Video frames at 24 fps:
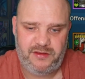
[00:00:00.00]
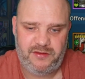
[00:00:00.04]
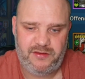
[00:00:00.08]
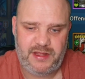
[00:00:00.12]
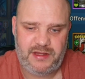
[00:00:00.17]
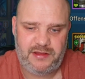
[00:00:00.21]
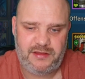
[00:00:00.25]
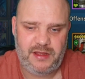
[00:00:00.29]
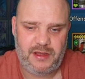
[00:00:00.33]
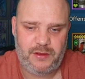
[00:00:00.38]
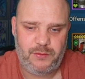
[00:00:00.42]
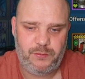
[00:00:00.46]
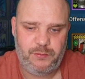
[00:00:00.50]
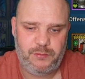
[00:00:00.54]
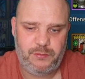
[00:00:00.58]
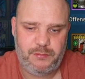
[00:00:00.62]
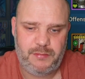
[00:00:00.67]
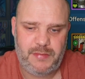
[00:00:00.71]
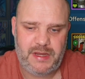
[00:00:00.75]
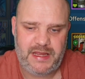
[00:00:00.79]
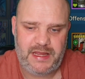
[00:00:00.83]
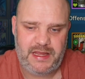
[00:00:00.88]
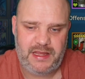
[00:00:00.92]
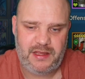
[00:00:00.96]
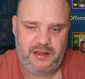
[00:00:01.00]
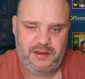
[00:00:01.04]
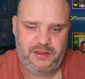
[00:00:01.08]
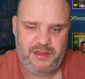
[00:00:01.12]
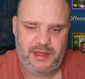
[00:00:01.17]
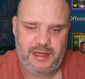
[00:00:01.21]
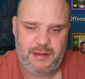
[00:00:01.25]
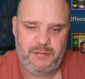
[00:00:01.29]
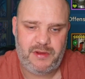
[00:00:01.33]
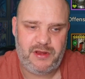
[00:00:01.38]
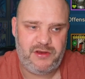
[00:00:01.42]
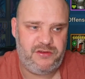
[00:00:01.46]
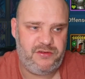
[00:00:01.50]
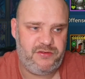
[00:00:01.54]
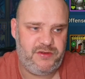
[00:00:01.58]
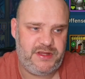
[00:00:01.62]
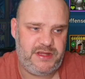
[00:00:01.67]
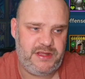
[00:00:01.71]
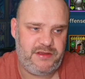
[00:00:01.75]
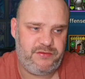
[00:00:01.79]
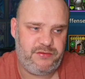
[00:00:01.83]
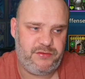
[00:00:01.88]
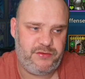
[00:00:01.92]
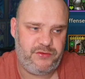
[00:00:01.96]
and they don't make that much of a
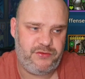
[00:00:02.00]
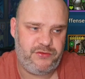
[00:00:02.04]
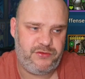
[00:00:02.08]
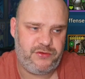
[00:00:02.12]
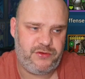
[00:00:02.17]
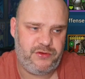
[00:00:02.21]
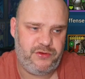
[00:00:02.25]
difference